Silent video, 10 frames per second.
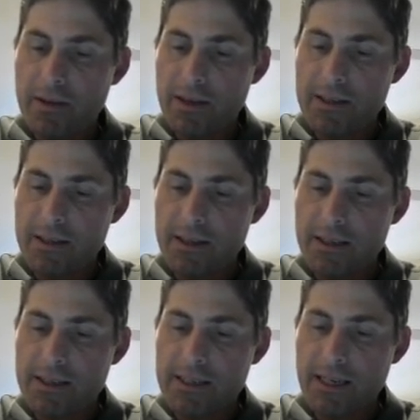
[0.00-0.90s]
This is
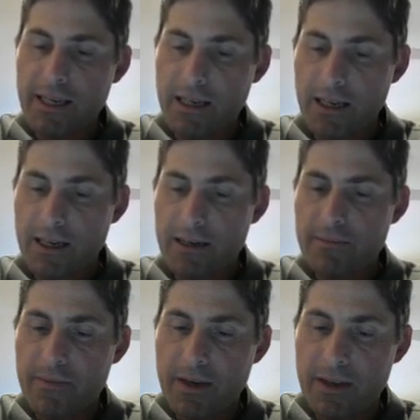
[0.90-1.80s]
a singlet,
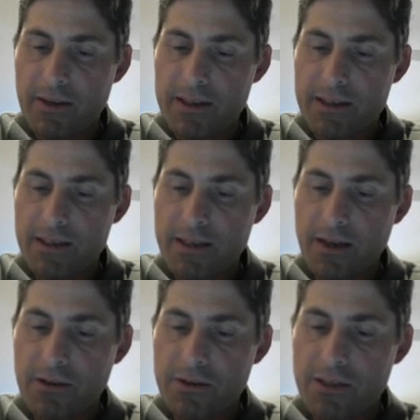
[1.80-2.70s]
and this is
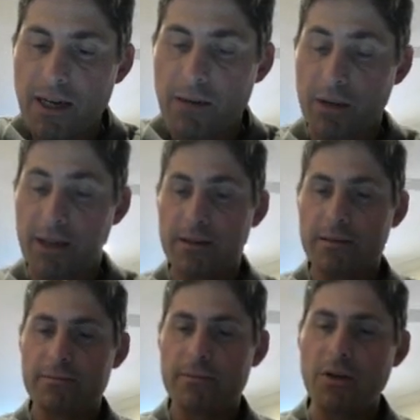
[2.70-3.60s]
another
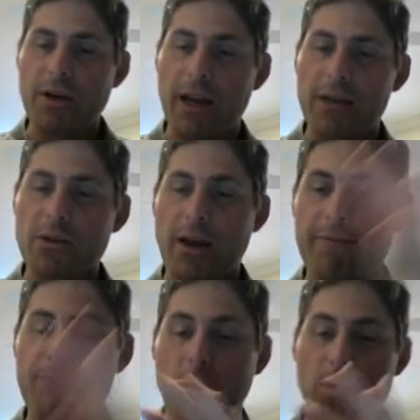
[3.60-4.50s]
doublet. Okay, so I
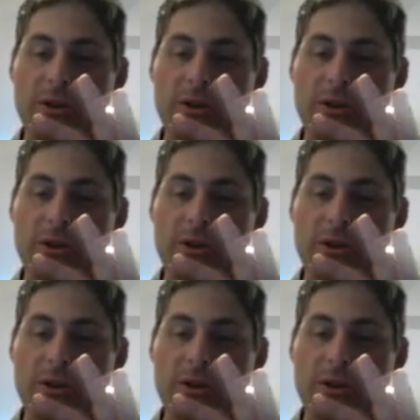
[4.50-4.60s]
have 4